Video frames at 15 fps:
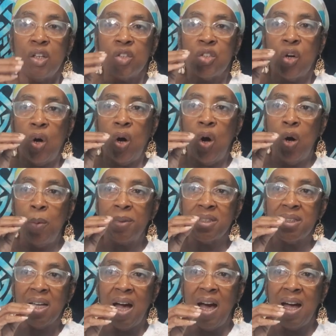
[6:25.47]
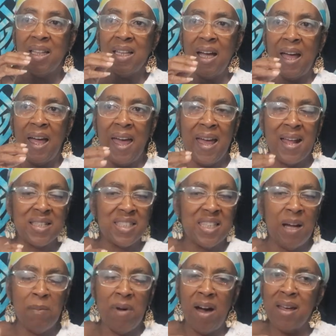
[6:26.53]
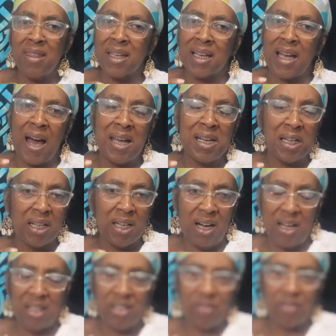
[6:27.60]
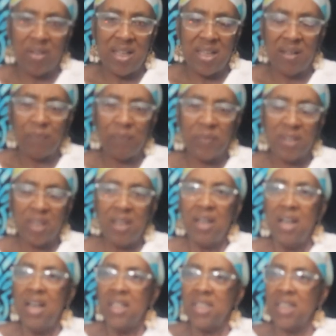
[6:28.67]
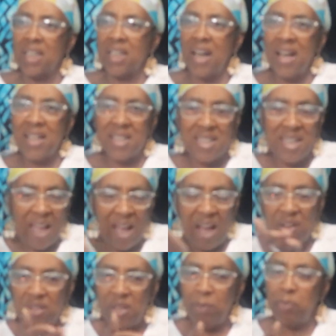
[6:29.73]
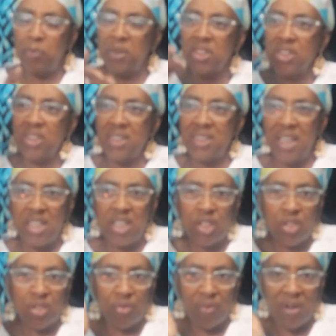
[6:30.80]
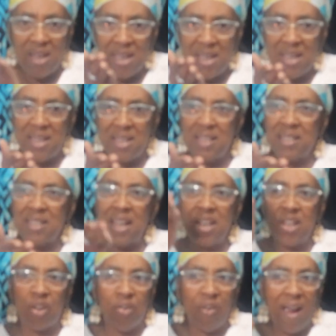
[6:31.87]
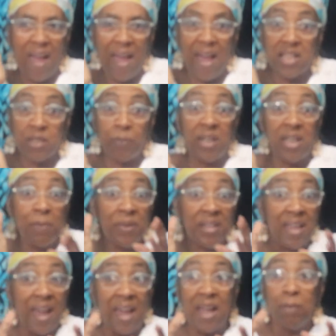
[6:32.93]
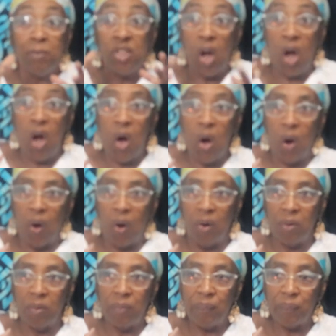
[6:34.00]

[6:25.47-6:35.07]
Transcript: So Obatala had some other kind of cutlery to cut down the bushes and the trees and the grass, but it became dull.